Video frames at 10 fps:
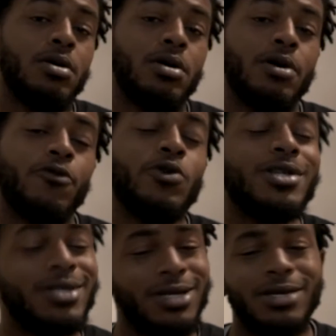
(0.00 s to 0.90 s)
we
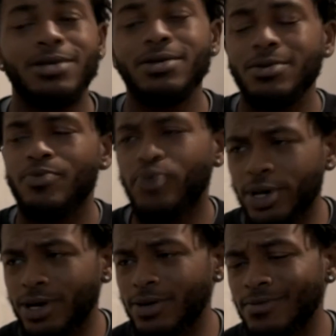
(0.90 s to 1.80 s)
did, but
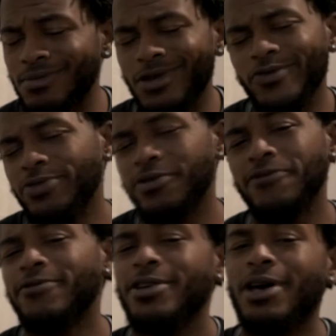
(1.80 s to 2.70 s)
it was before
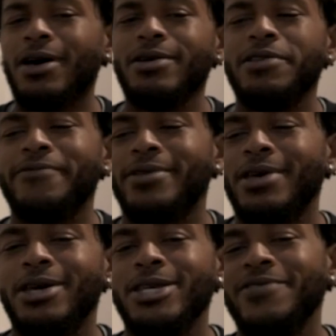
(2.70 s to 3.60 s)
y'all even had
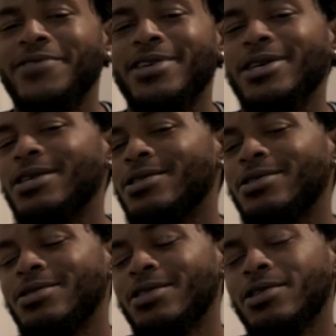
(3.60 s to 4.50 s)

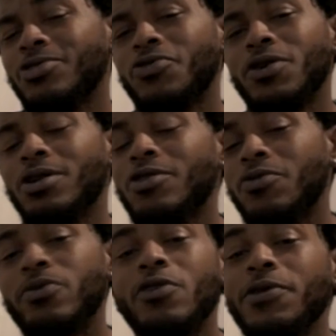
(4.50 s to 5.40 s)
anything going on, bro.
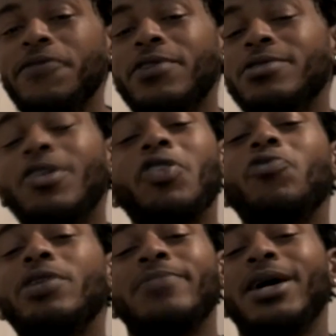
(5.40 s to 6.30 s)
We fucked all the way
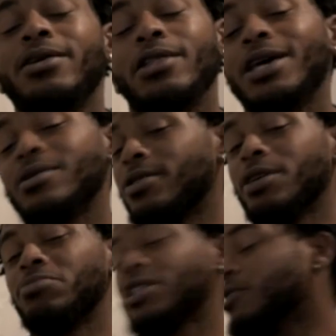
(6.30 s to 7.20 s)
back in like
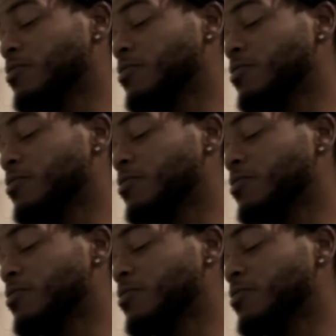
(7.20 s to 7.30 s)
September.